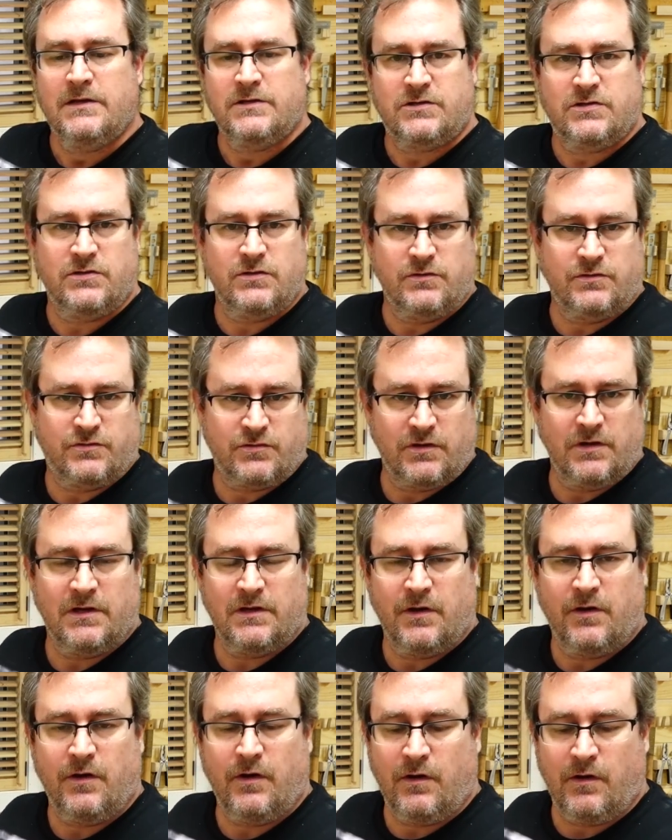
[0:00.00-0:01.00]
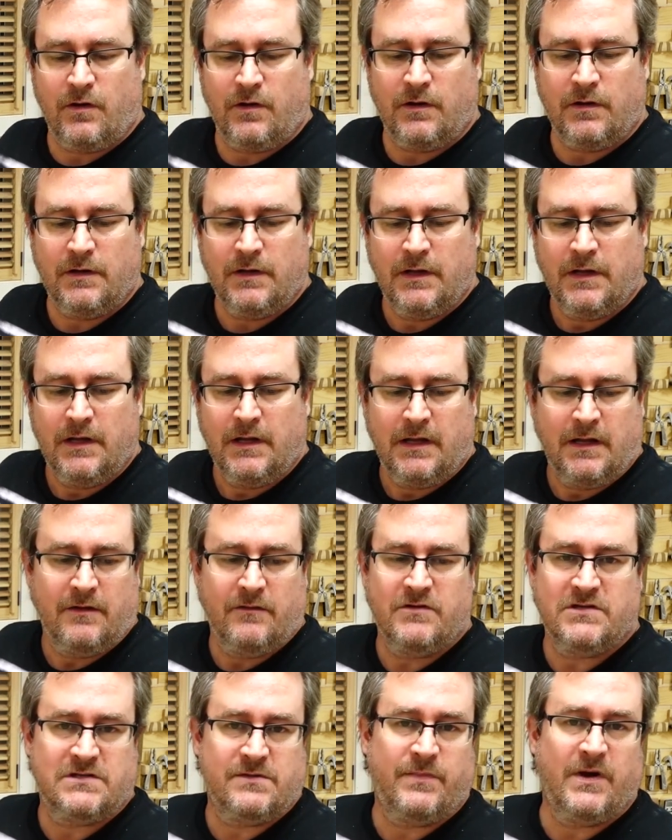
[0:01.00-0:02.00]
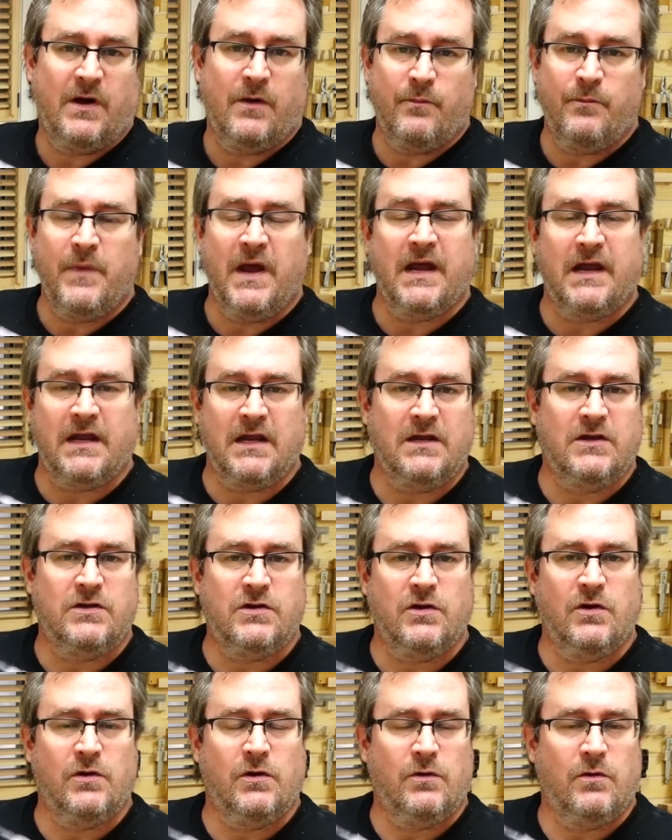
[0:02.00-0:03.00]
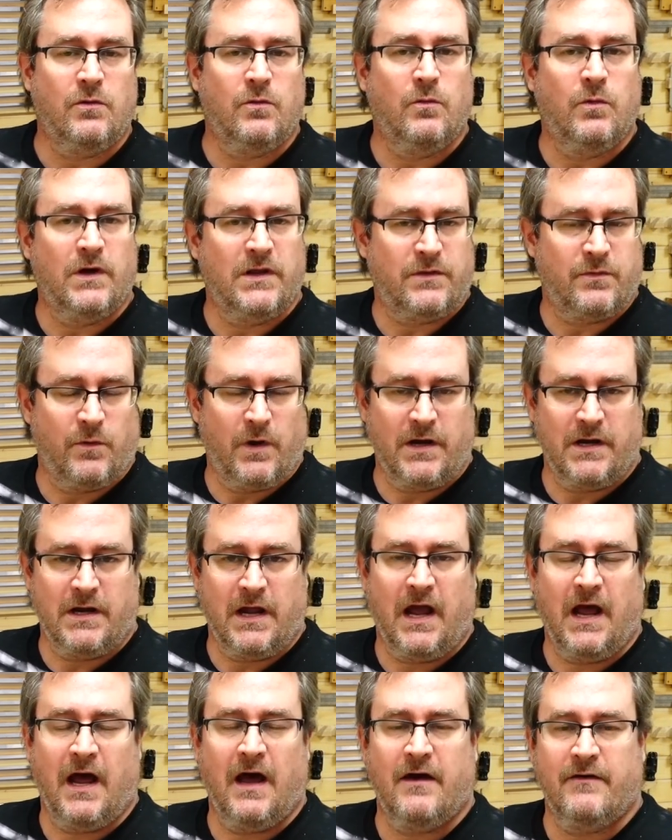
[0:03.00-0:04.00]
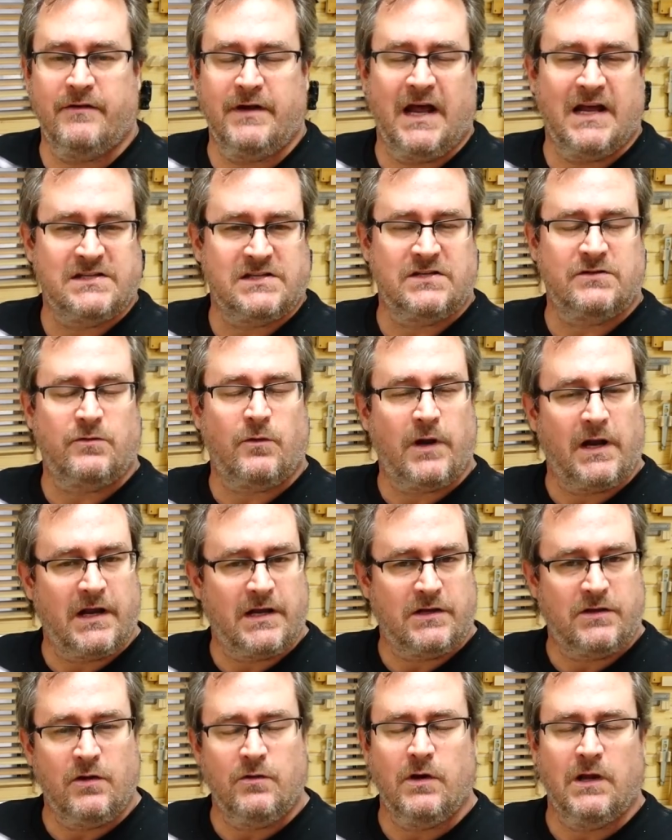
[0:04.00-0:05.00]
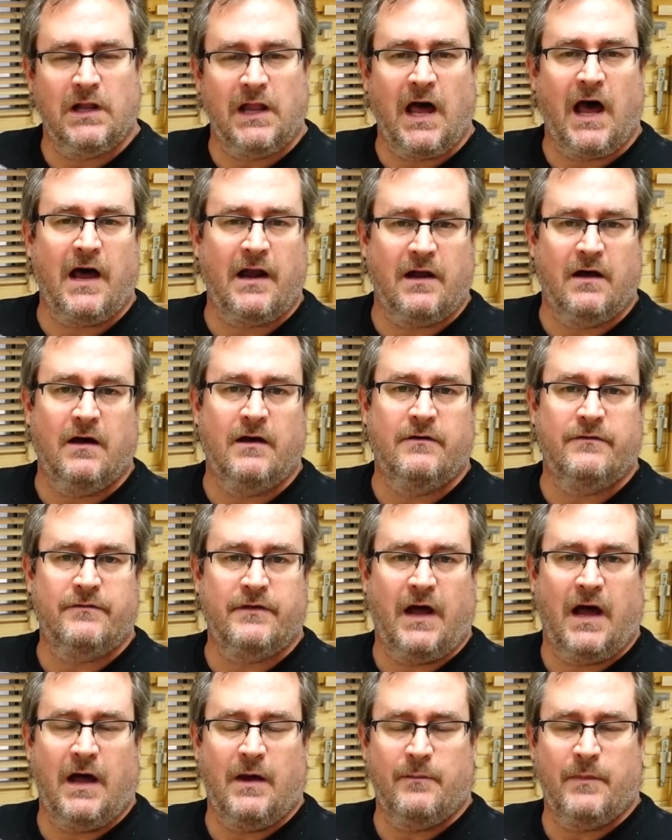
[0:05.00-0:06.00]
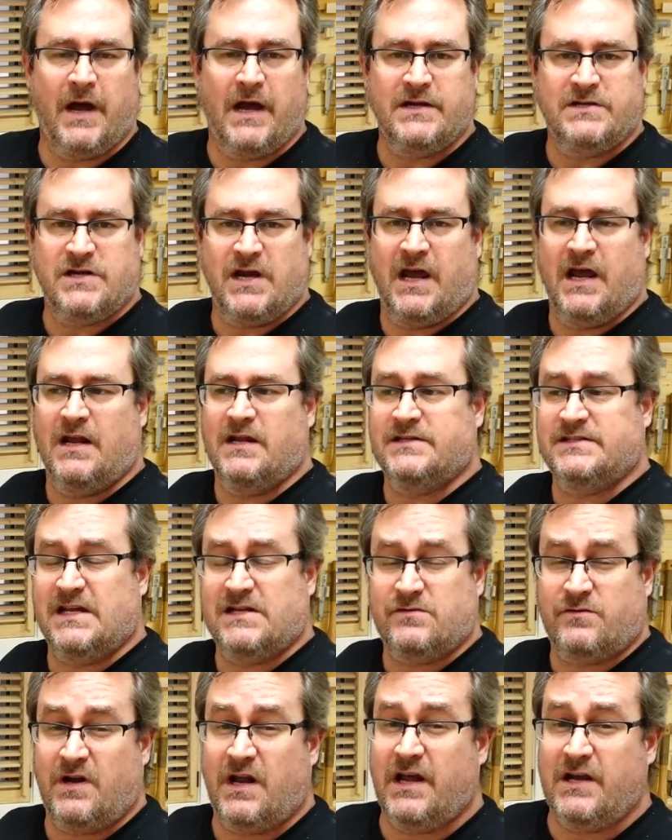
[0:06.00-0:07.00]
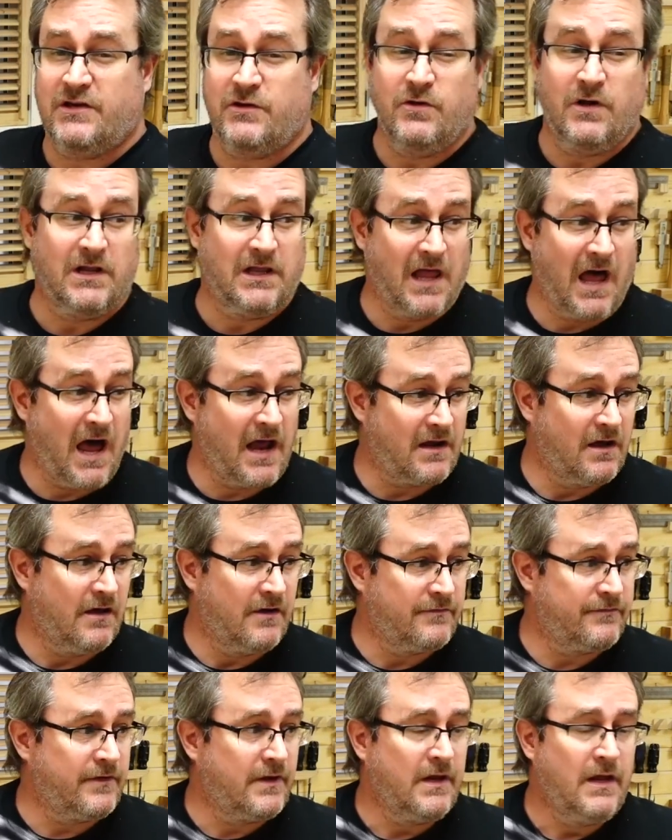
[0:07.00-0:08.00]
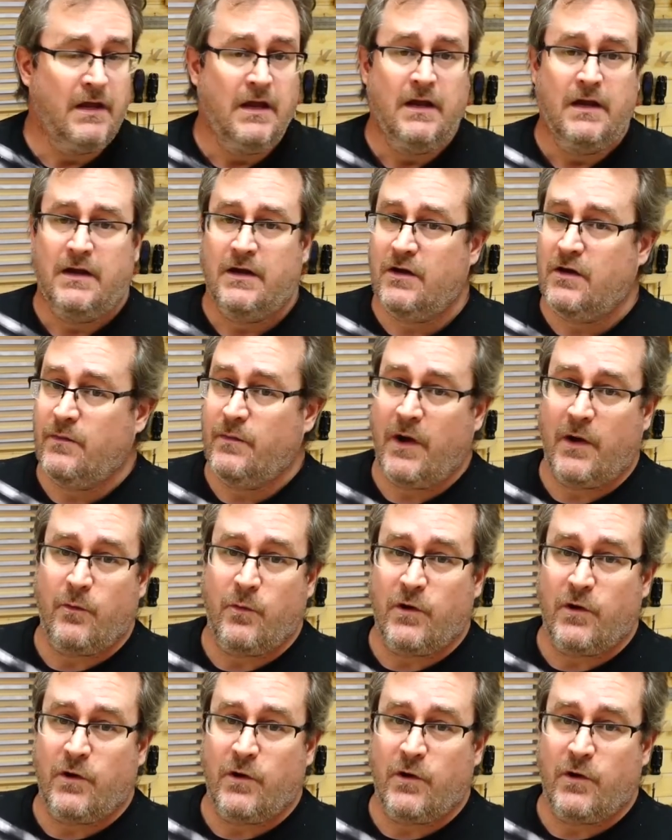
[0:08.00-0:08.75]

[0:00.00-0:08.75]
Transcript: to drill the hole. It was about making do with what you have. And that's what I do a lot of on my channels. That's what I do a lot of here in my